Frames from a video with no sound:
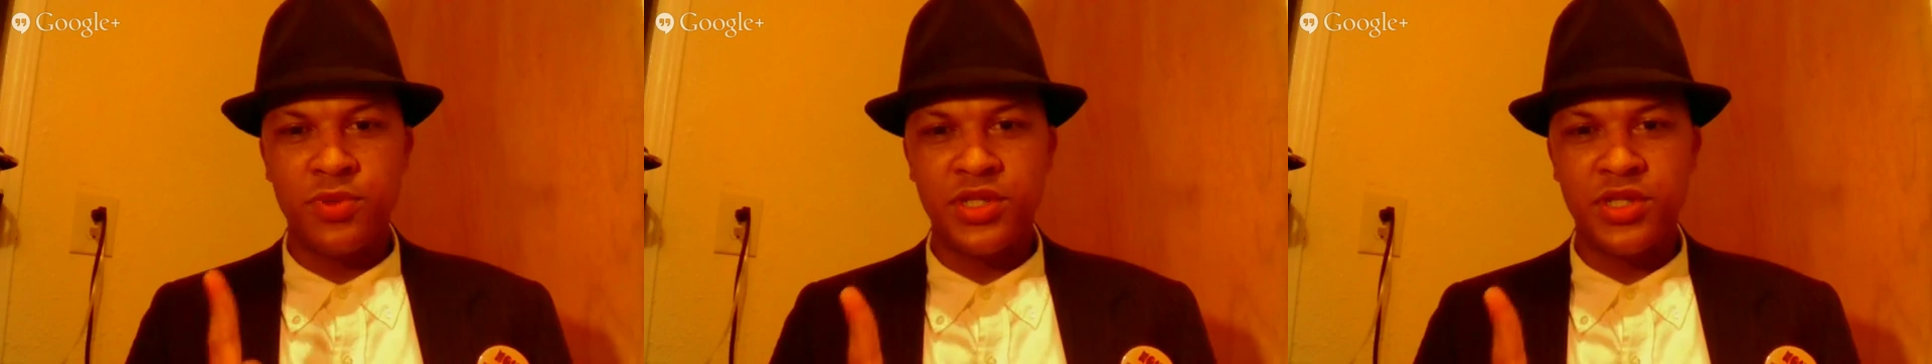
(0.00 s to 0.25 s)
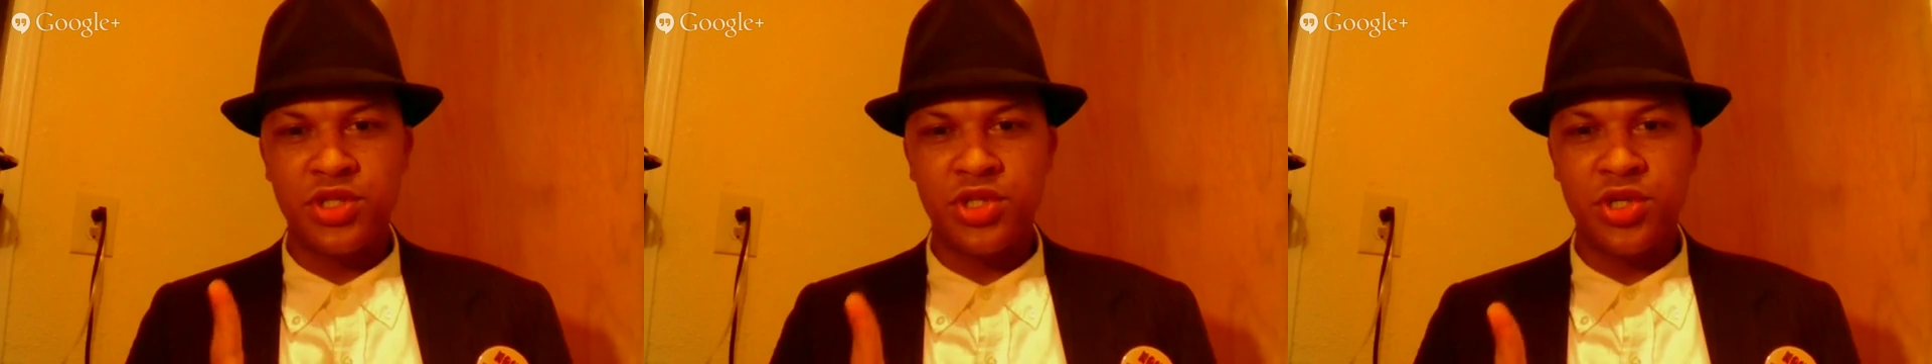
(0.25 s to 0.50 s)

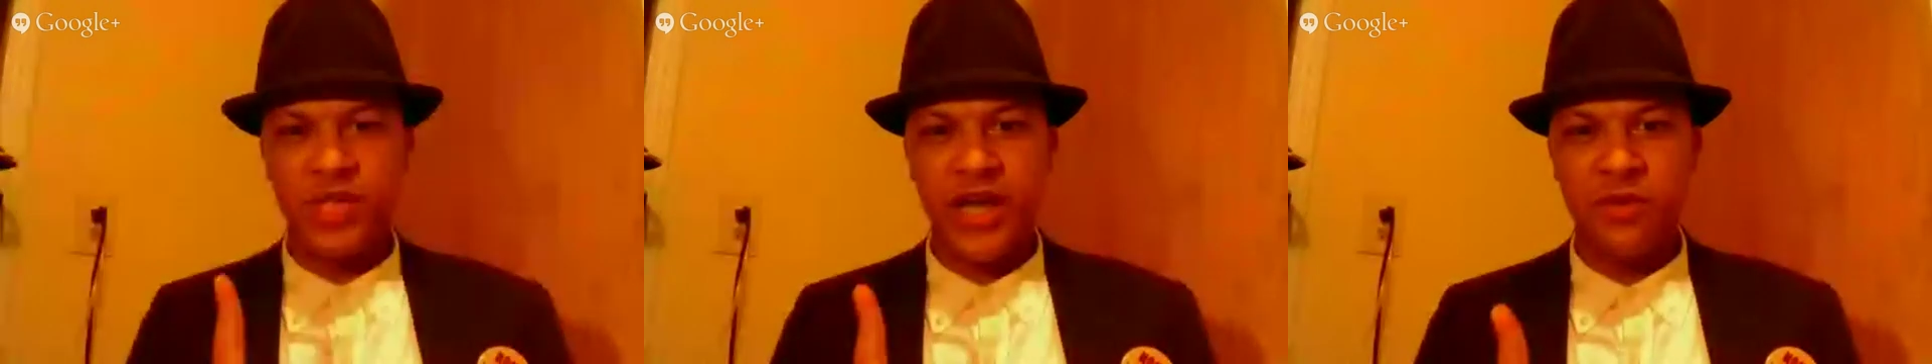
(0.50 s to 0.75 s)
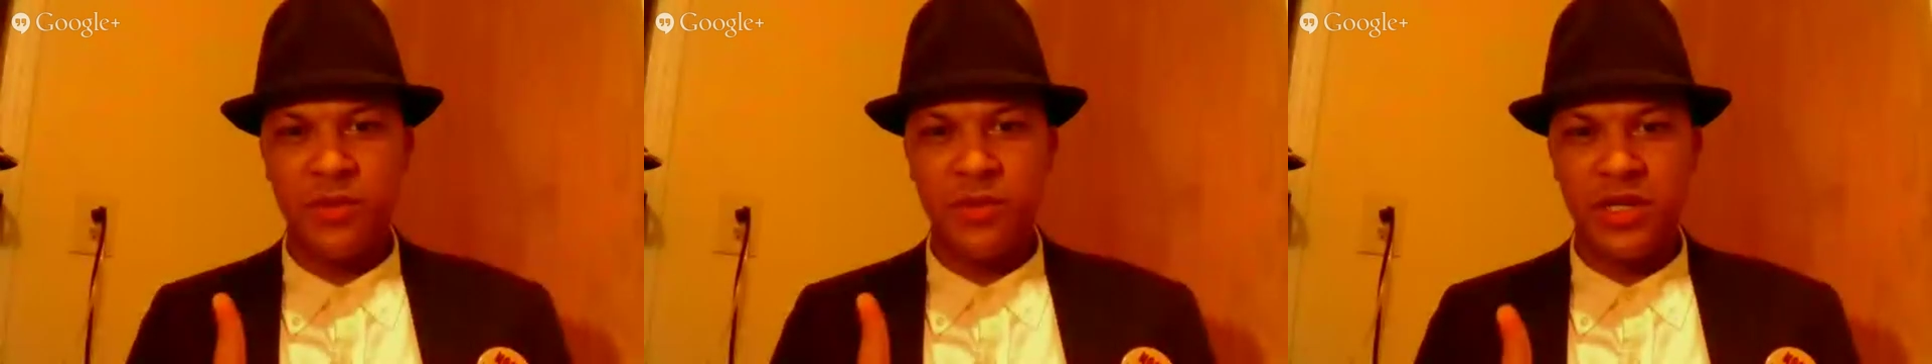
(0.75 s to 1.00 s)
sure there's
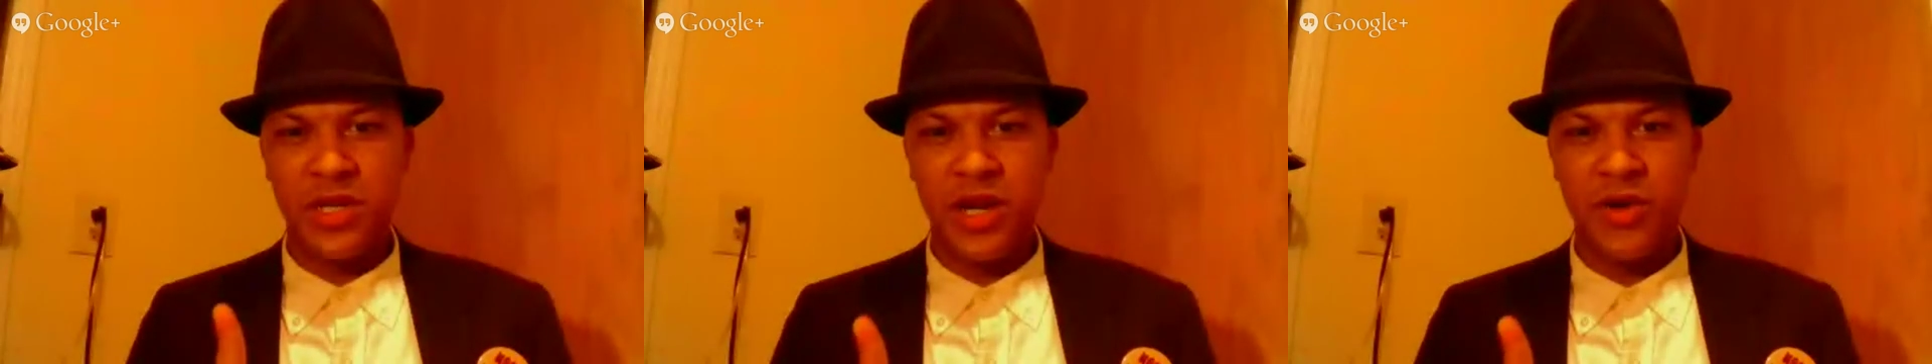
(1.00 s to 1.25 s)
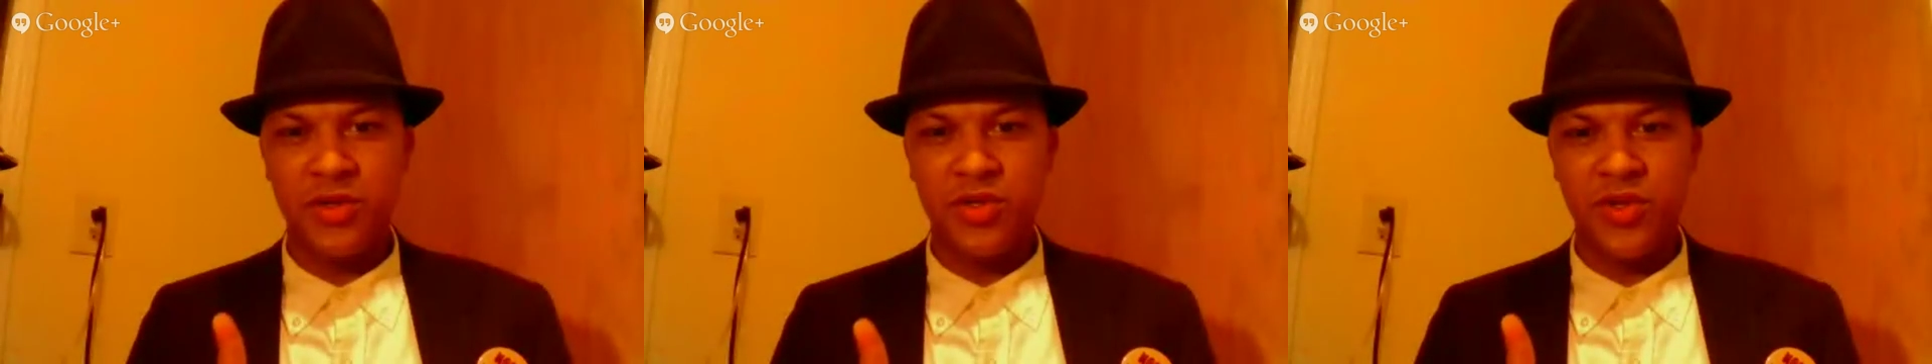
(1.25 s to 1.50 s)
ever been a
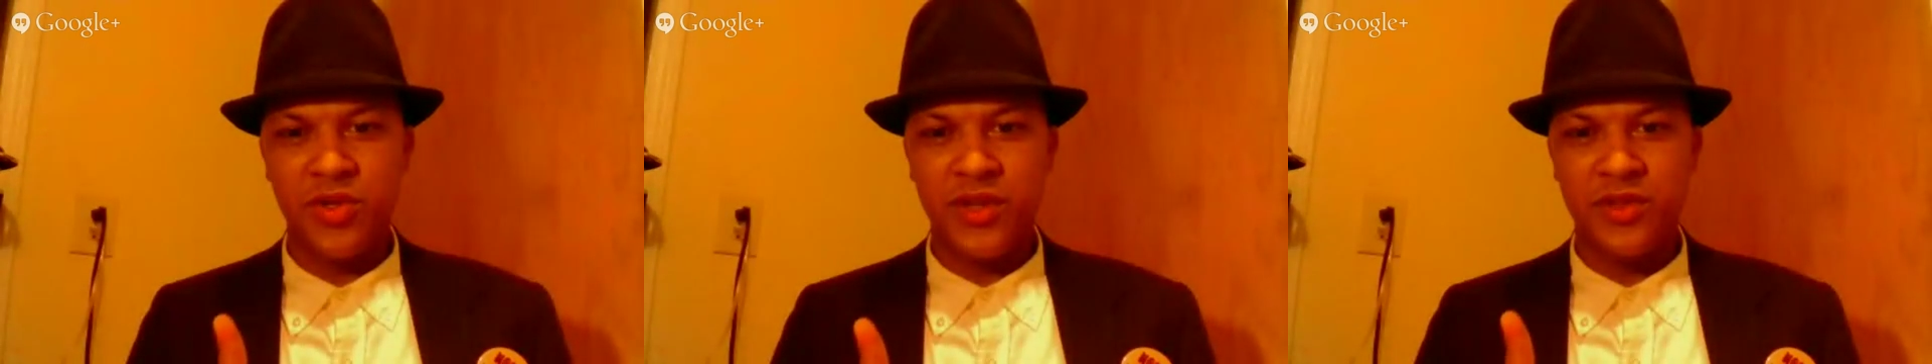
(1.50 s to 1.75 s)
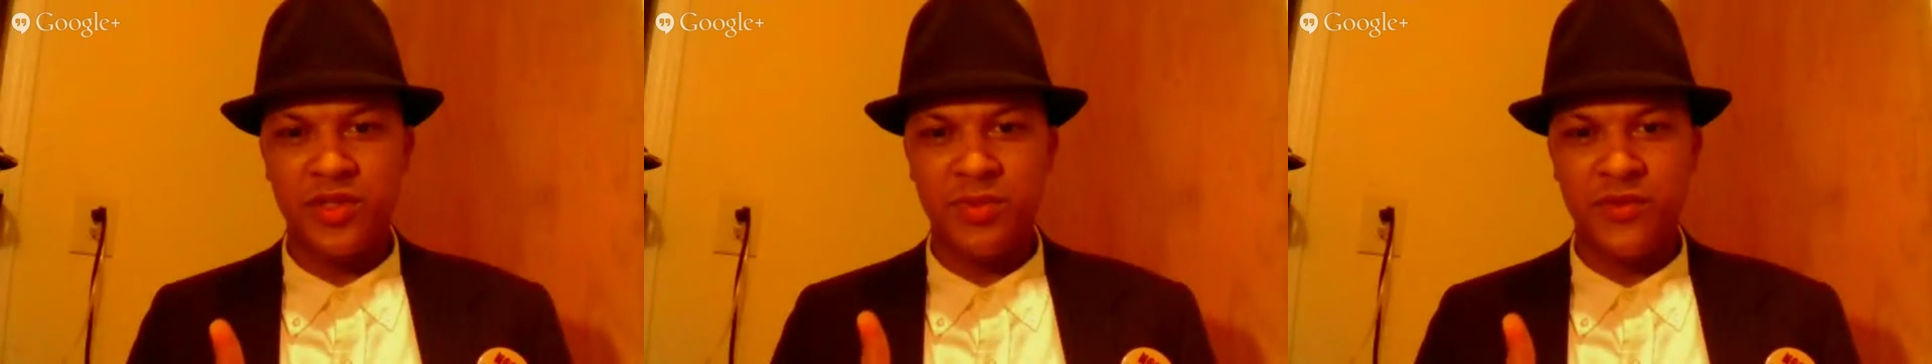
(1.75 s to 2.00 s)
character like
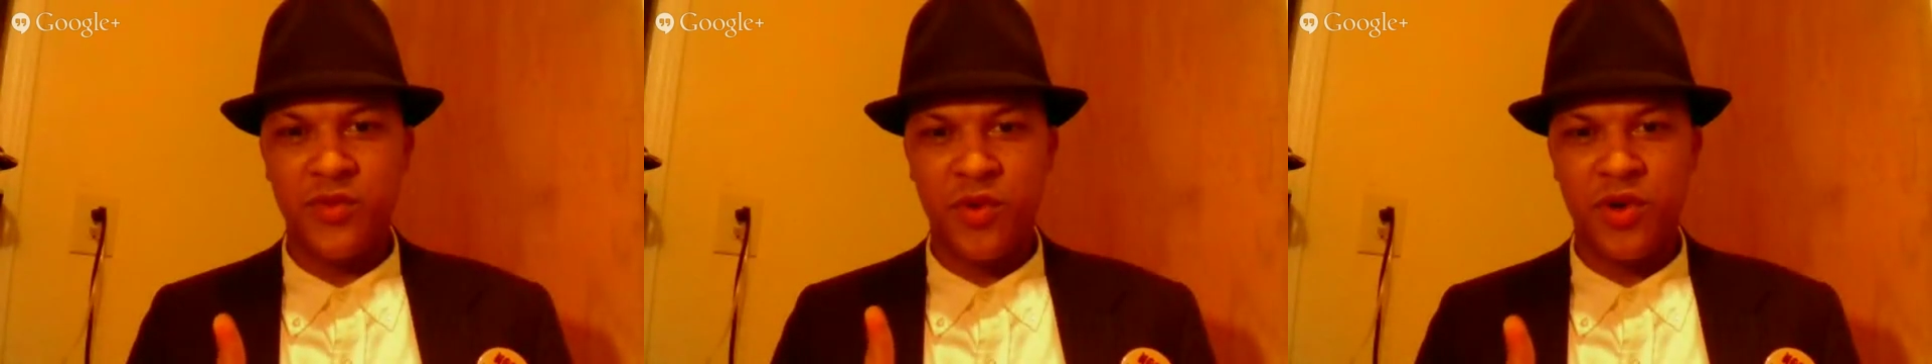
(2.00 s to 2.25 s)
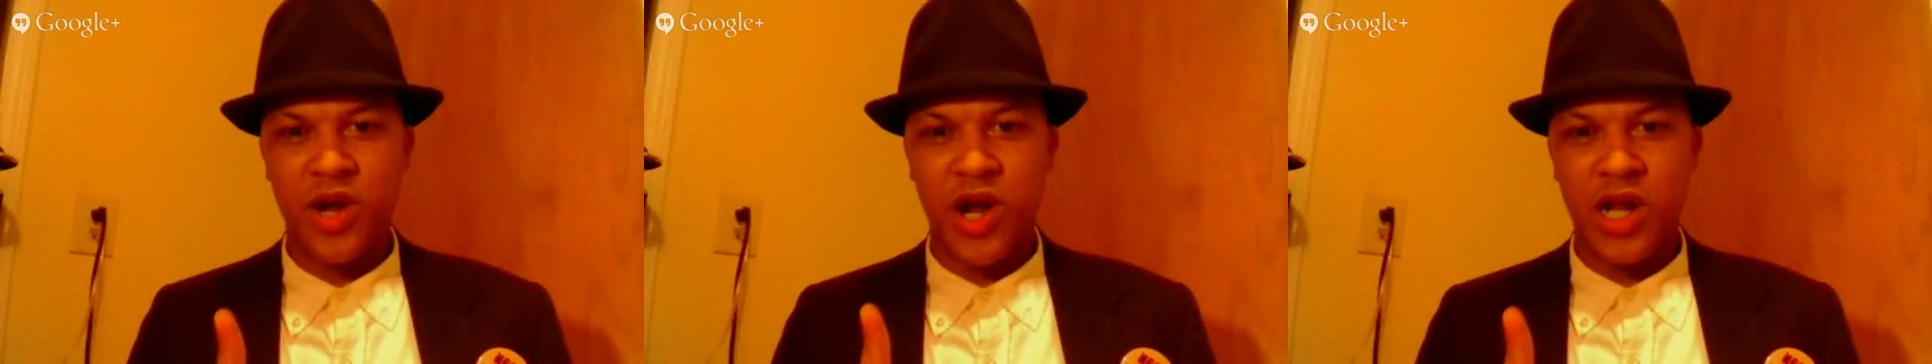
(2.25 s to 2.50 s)
this before
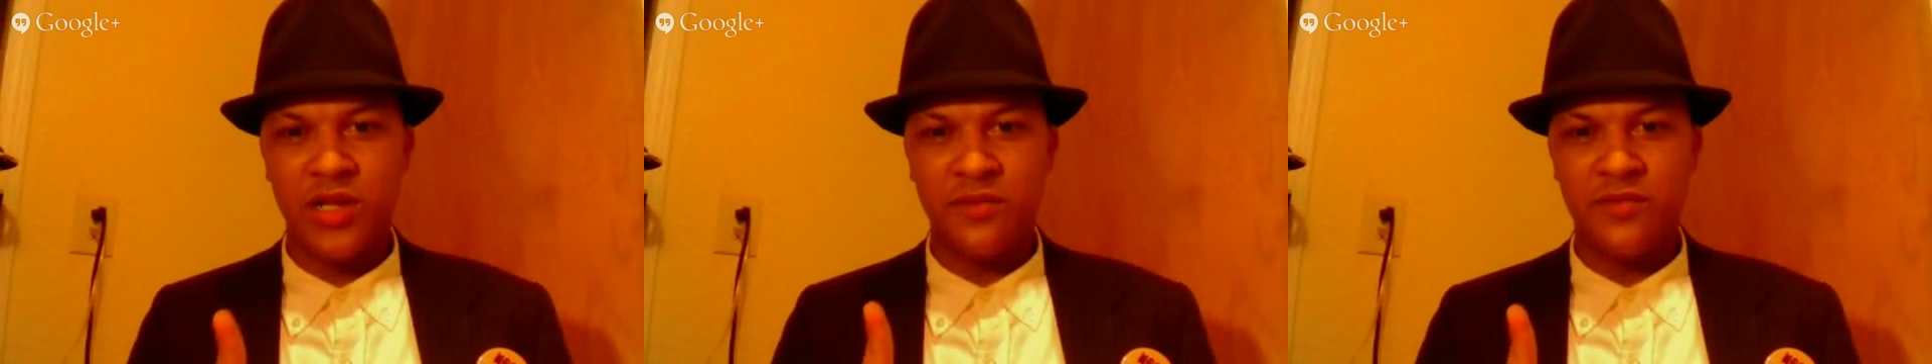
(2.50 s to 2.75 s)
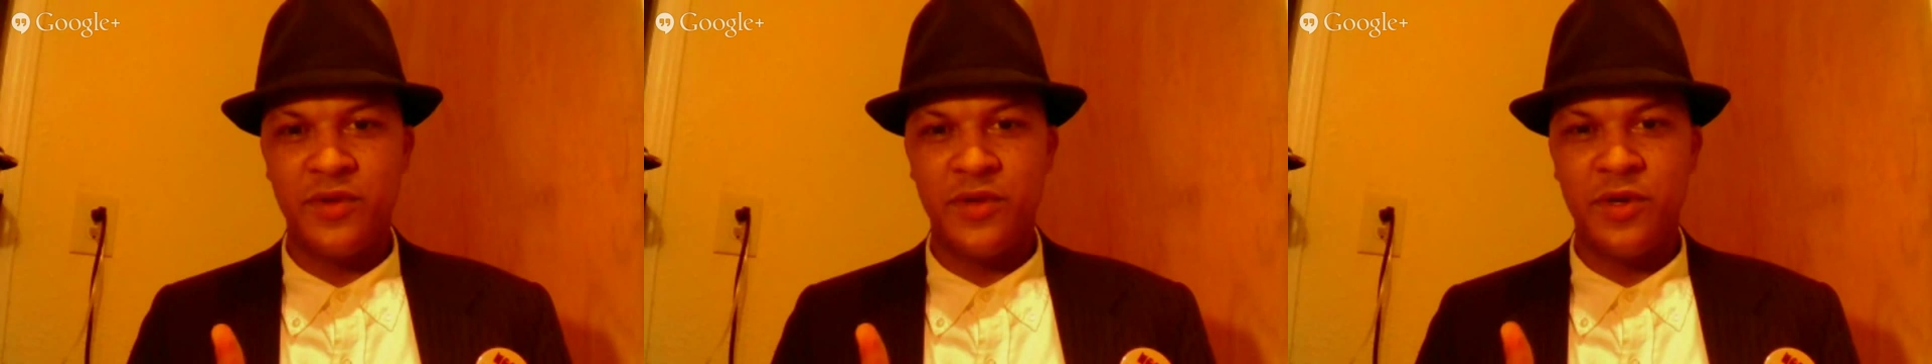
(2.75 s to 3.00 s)
in all of
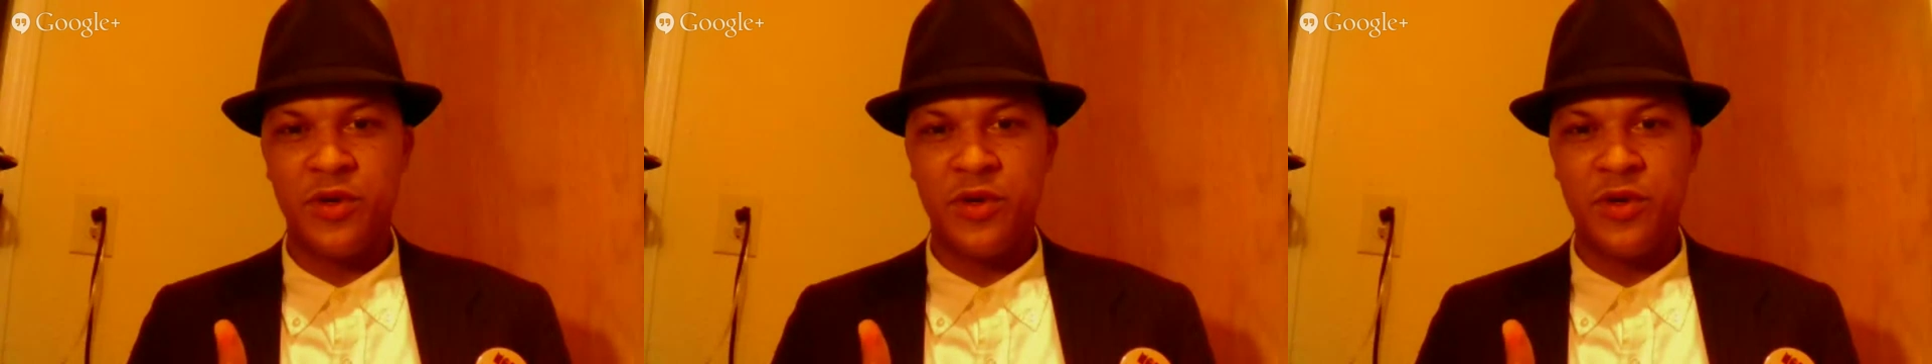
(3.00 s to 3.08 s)
film,